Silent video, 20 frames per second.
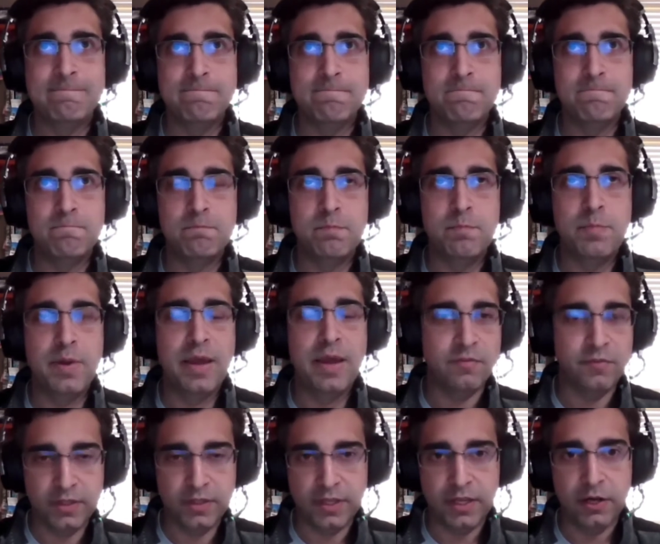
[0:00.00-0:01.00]
benefit
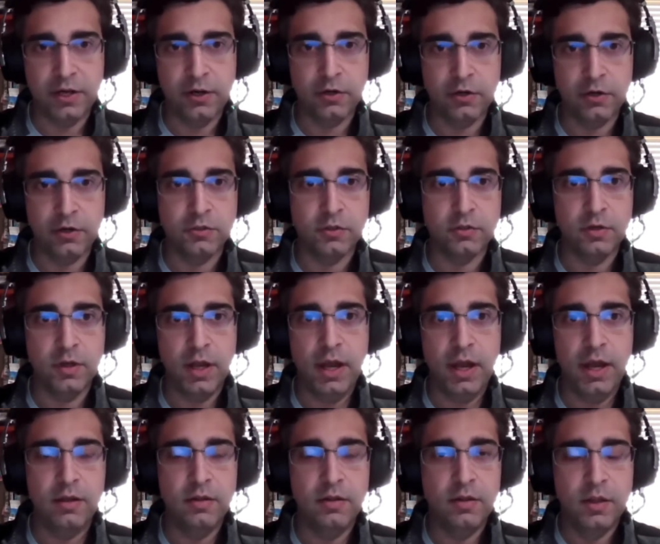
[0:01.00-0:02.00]
the character.
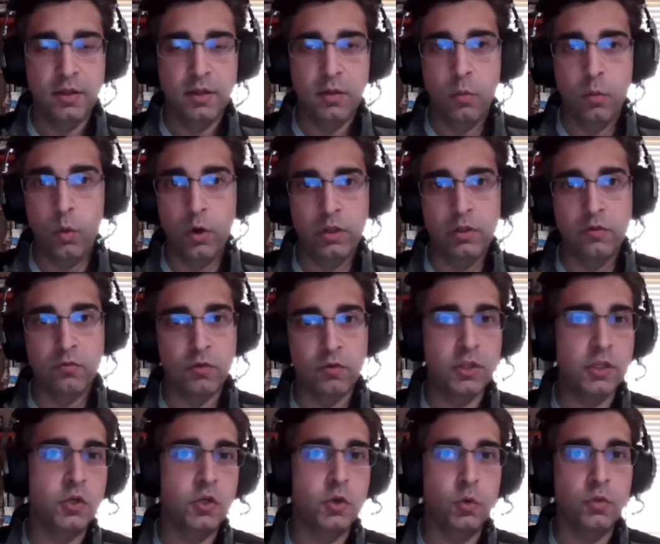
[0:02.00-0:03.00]
One of the
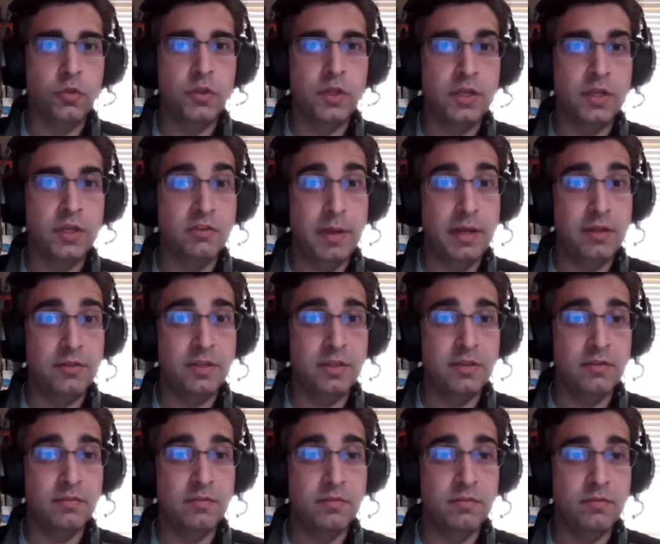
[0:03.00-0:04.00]
really cool things about the
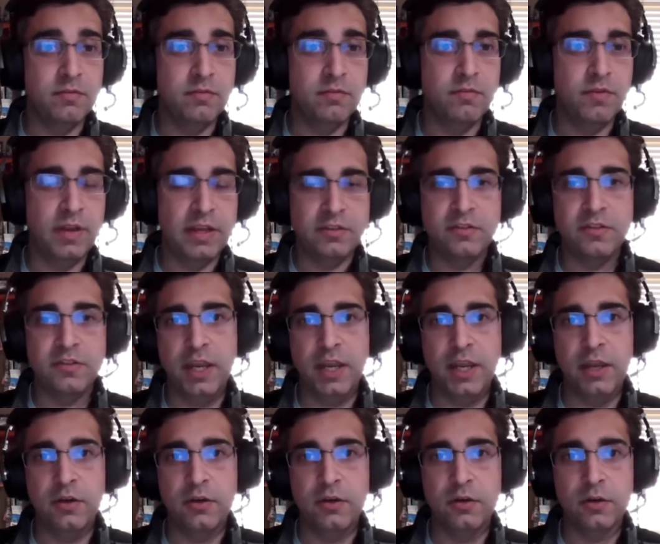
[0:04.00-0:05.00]

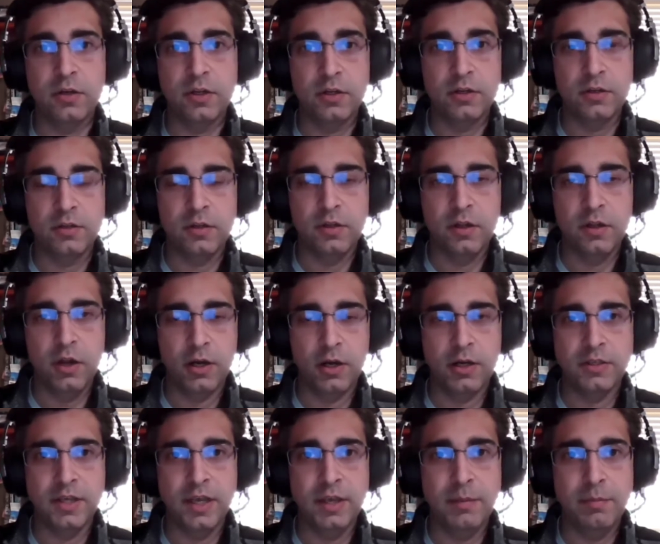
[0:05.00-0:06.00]
investigator
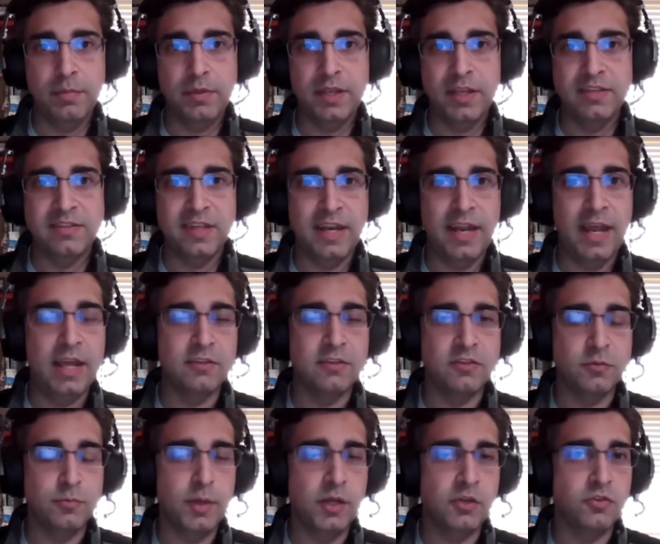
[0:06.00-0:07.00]
archetype is that it has a
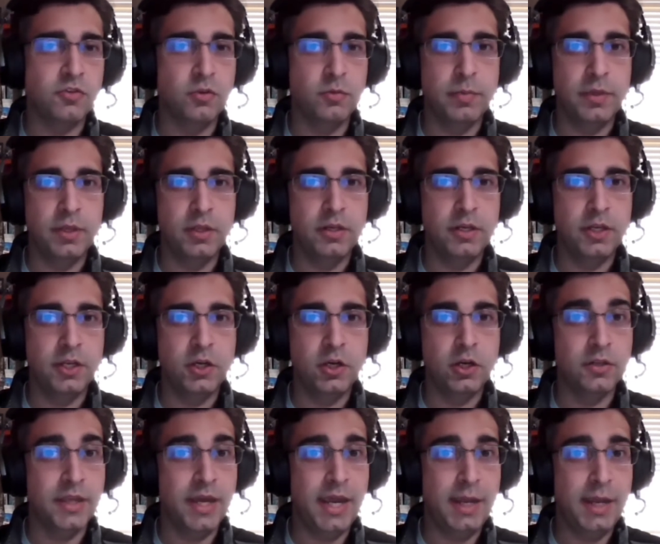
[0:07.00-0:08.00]
special ability
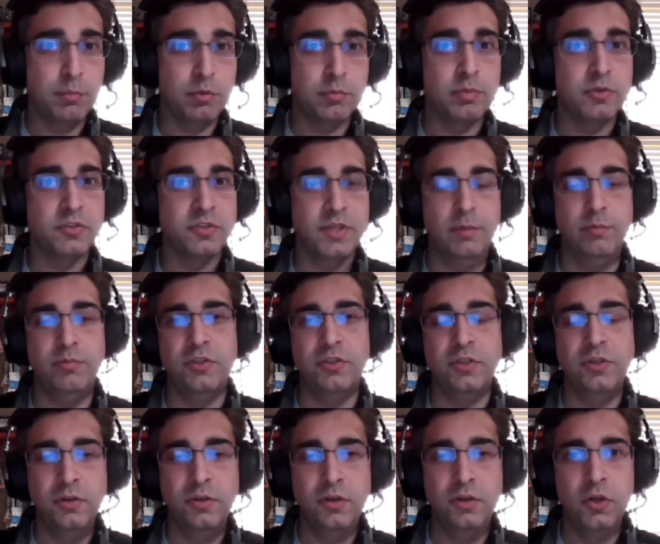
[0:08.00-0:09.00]
called hyper
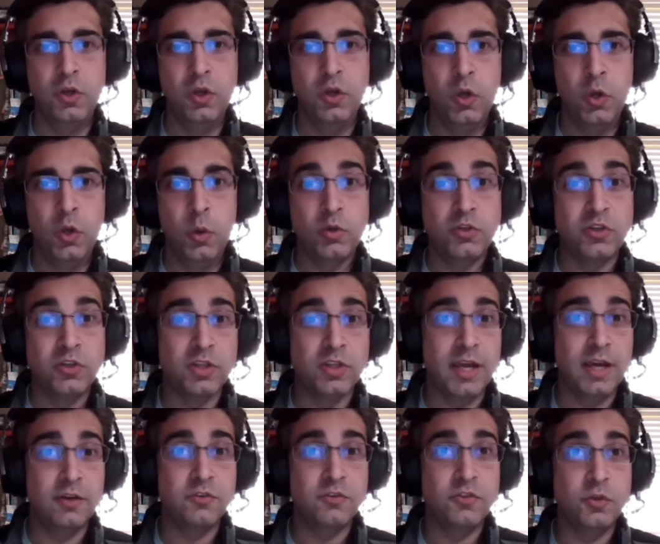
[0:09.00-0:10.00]
perception, which
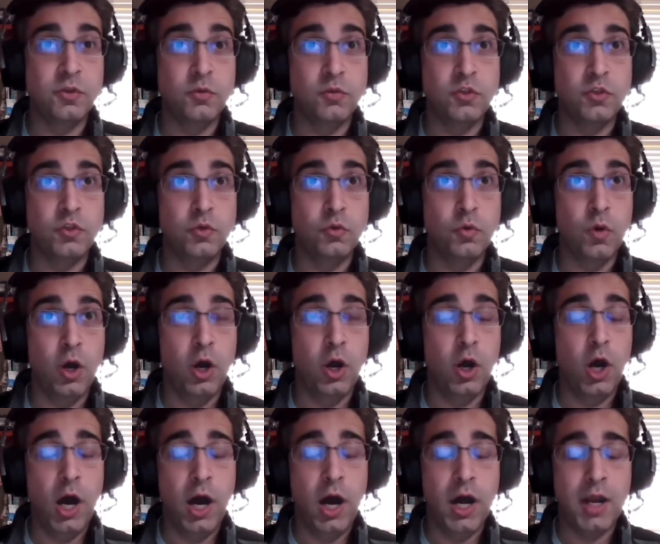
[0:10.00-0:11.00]
allows you to
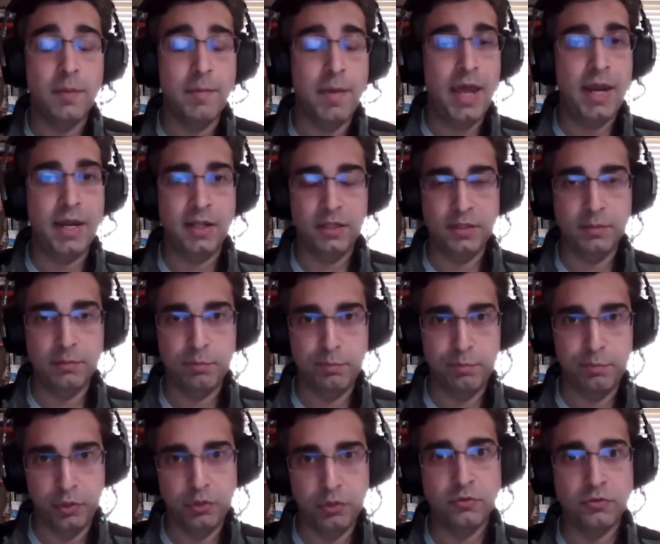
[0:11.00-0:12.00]
automatically
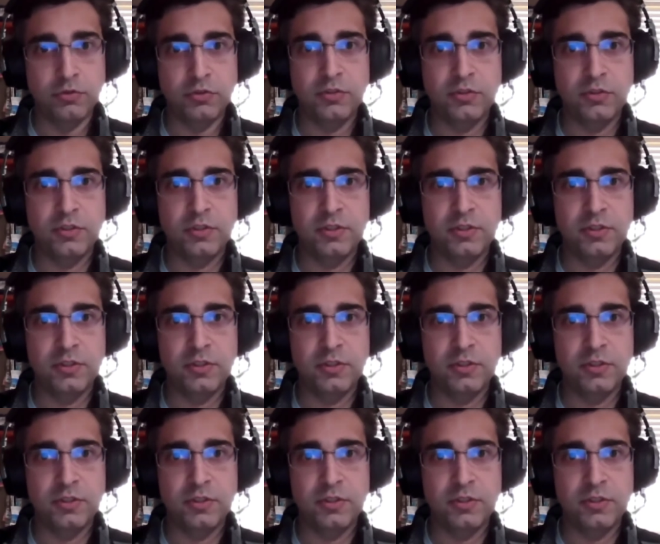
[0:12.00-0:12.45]
boost